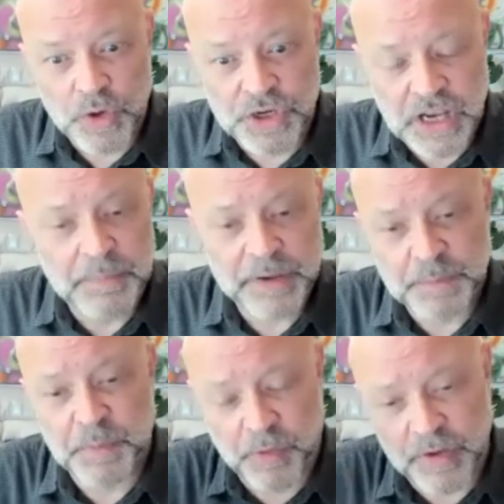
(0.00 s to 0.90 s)
deep
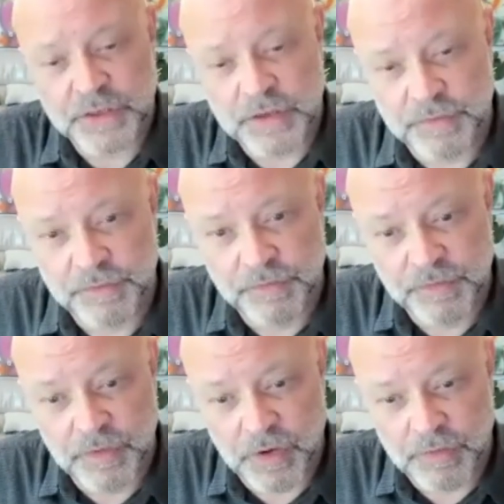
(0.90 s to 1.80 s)
experience of
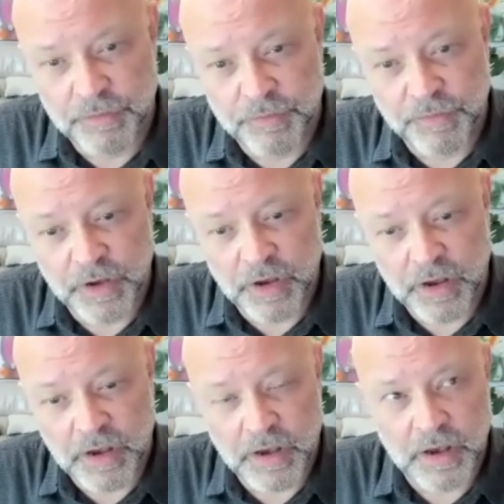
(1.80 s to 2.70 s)
of
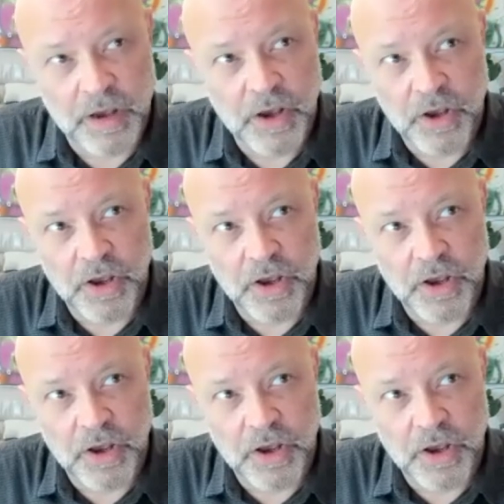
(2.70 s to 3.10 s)
uh,